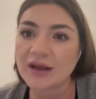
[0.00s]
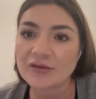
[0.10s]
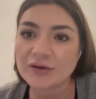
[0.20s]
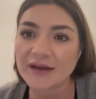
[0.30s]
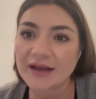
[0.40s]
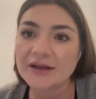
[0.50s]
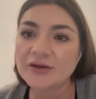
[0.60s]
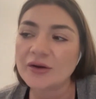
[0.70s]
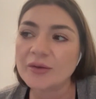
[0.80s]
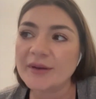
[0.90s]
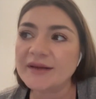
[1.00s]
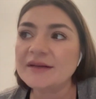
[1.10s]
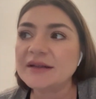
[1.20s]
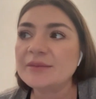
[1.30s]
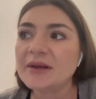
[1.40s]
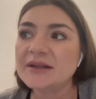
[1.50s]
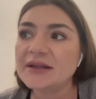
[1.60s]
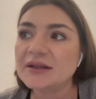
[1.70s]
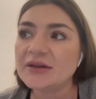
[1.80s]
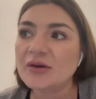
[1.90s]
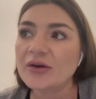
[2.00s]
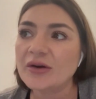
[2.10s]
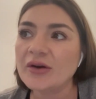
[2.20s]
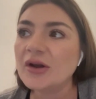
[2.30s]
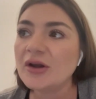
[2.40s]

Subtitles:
every day you're basically making your